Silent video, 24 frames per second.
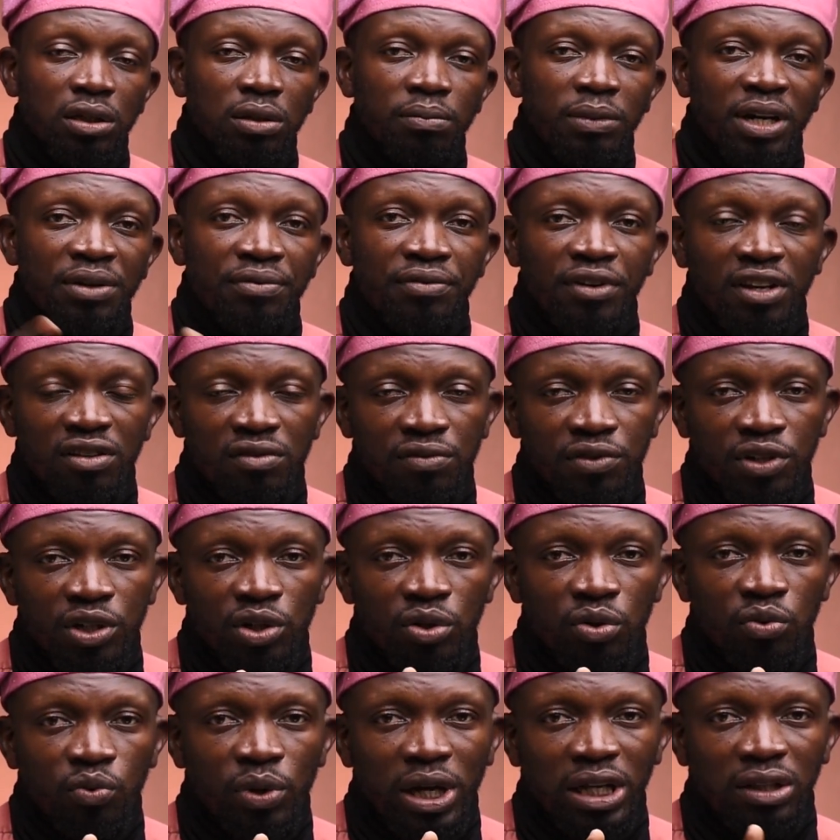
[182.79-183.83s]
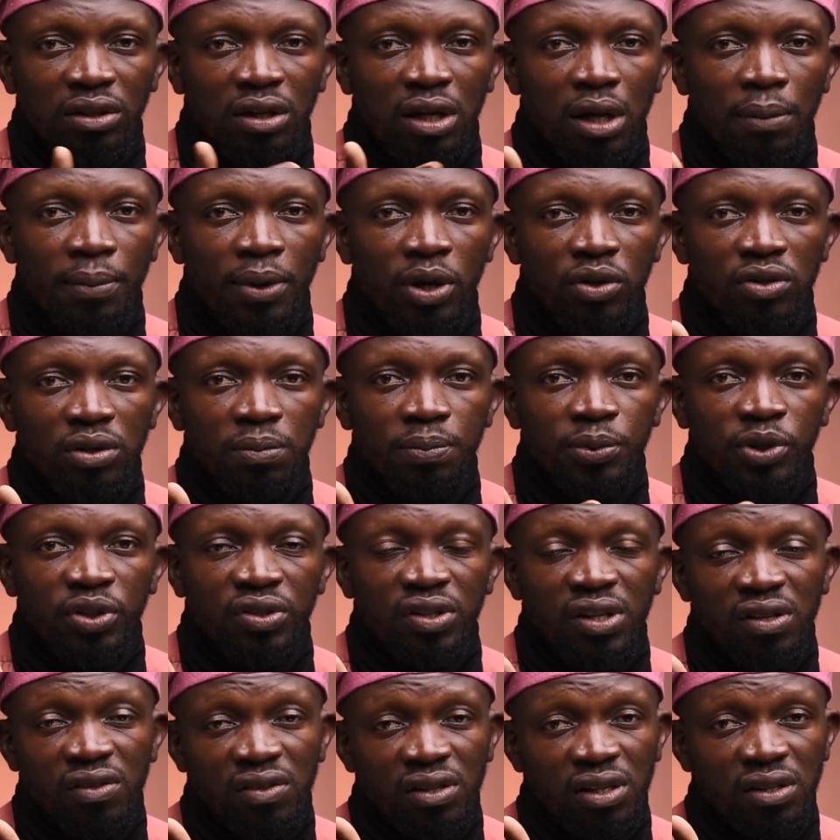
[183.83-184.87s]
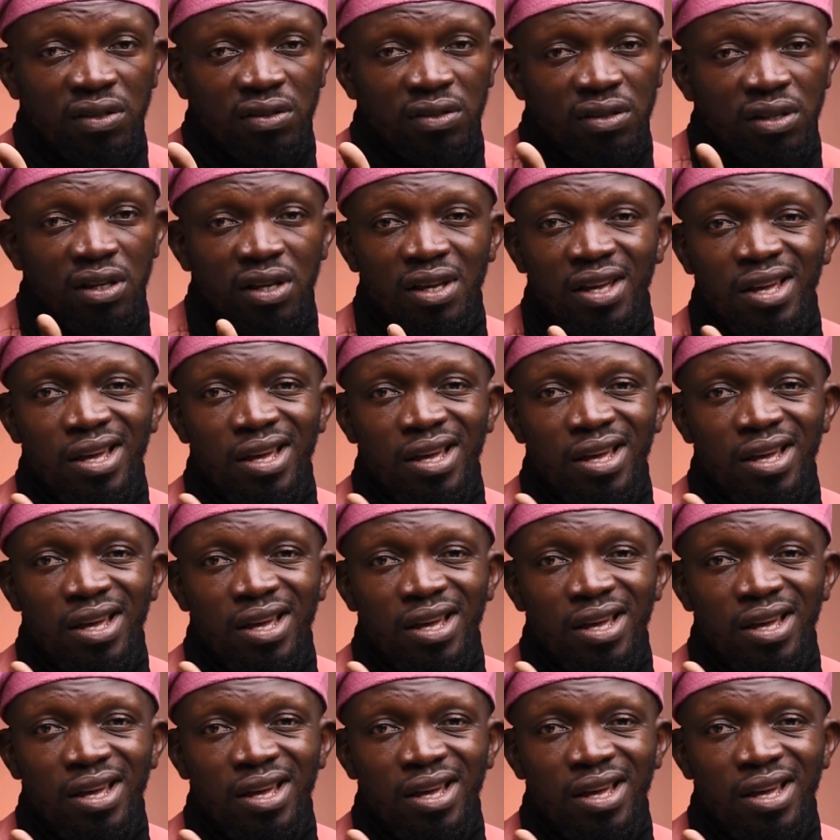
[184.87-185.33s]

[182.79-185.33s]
my first video where I talk about the processes